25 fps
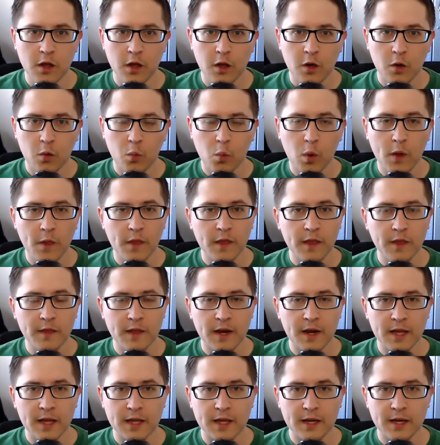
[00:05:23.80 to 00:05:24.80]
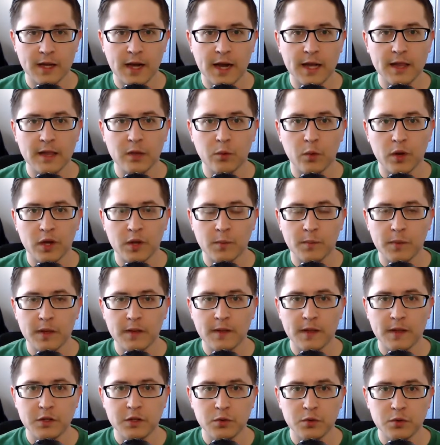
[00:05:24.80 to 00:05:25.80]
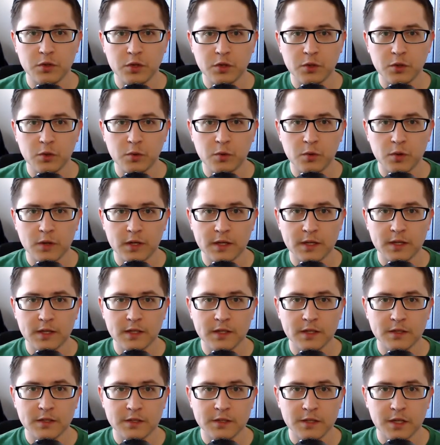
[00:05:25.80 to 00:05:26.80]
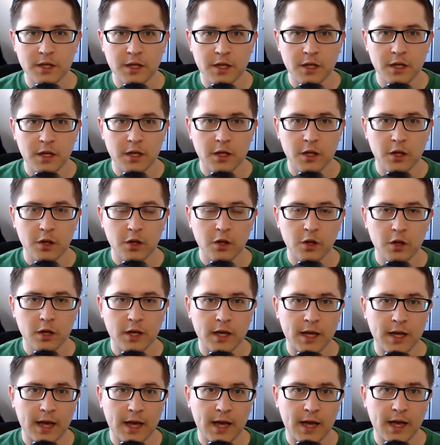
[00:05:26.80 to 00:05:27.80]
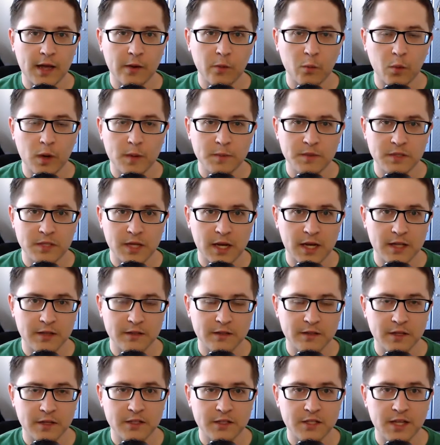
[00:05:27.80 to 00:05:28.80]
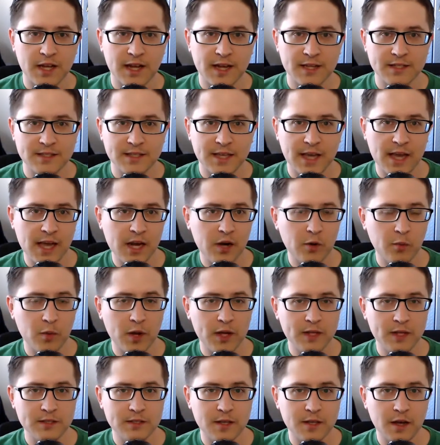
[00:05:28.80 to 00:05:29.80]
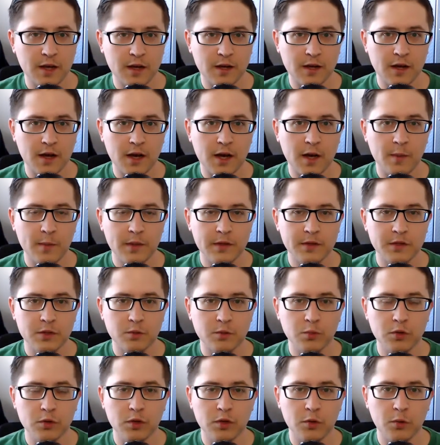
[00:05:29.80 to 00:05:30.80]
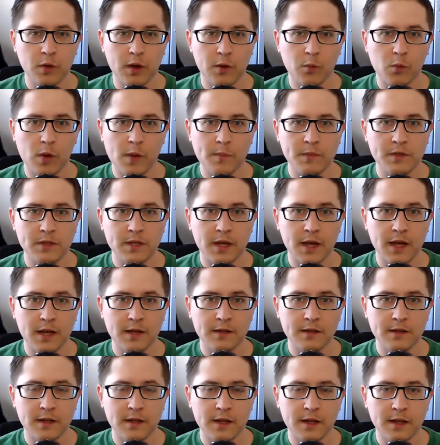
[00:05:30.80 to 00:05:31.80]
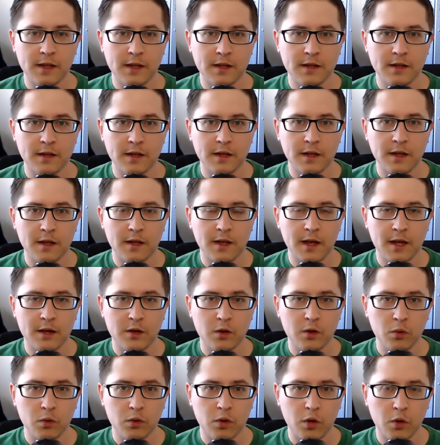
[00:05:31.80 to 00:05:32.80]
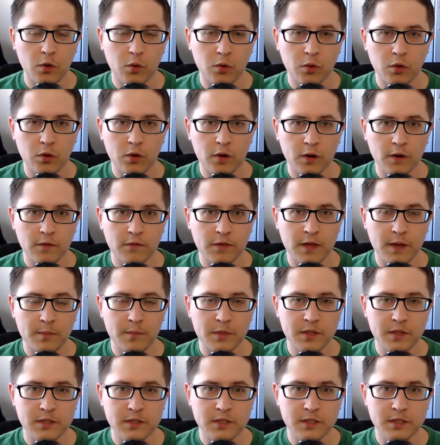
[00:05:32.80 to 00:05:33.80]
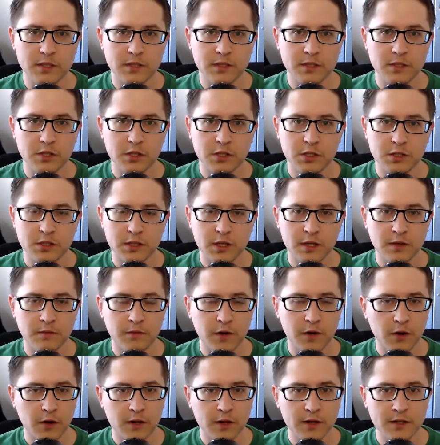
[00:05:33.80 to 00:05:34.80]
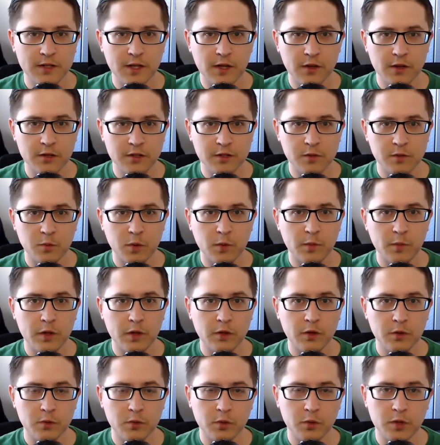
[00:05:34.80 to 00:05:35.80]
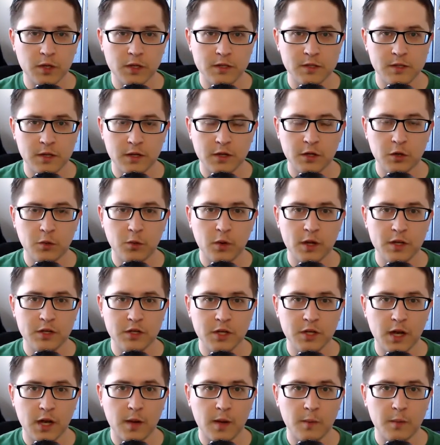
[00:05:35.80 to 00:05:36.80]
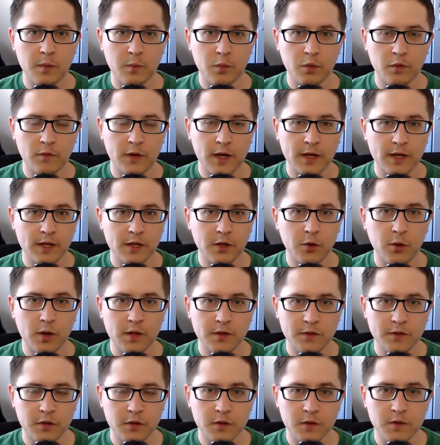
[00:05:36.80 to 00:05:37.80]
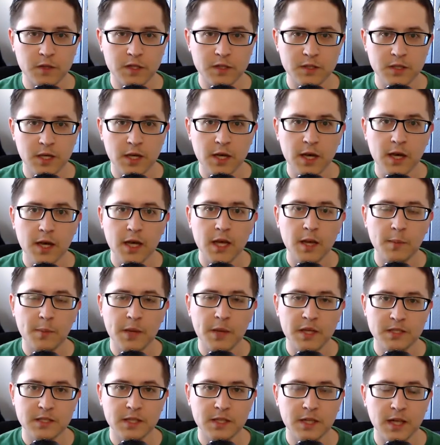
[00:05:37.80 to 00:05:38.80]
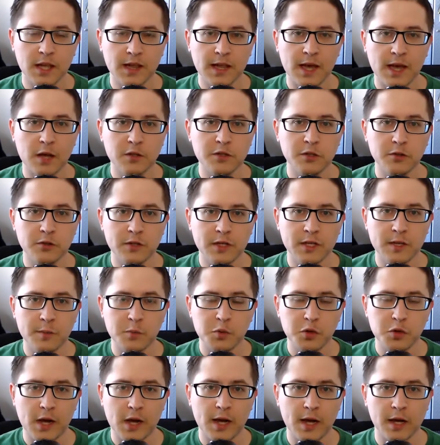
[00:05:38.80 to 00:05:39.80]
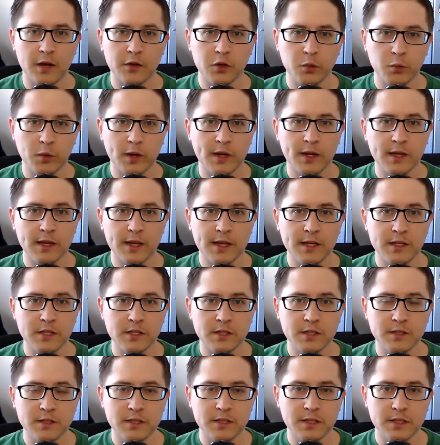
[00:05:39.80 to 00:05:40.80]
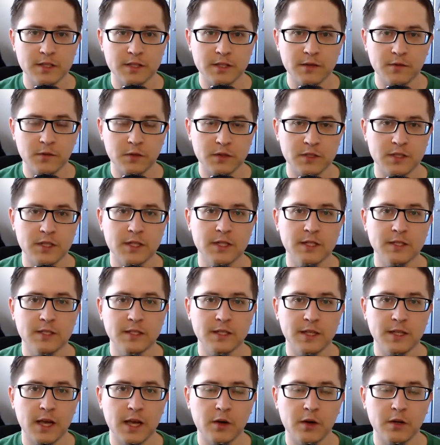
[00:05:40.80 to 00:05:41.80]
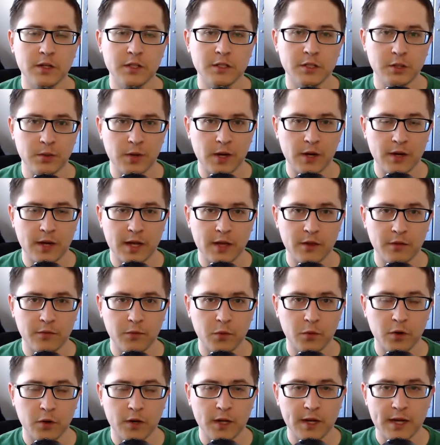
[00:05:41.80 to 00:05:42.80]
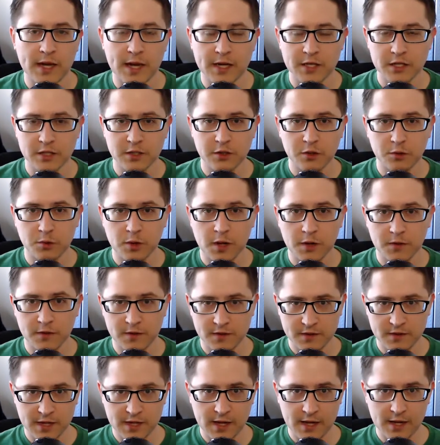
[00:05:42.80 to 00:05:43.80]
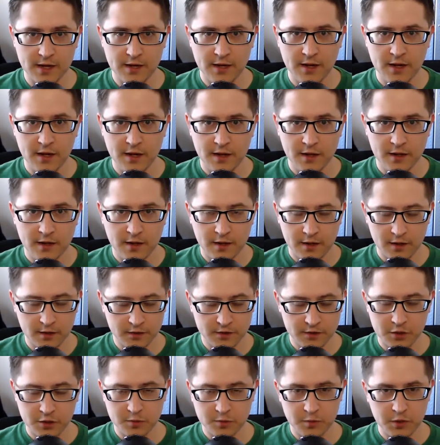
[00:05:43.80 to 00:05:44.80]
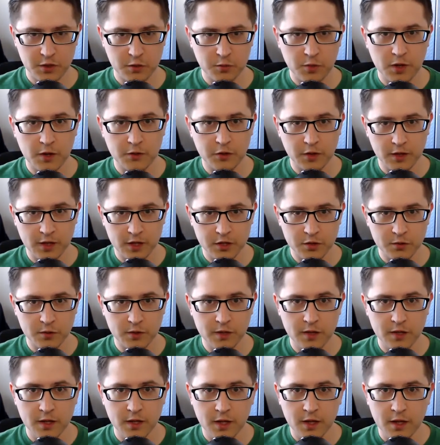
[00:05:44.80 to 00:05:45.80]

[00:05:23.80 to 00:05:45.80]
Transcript: one thing that I can highly recommend that you do is look at websites such as cannaregs.com. It's a really great website, and I know the owner of that business. She's a very intelligent woman who has done a great job and provided a great service. It basically allows you to keep track on the regulations in different cities and counties throughout California, and actually throughout the country.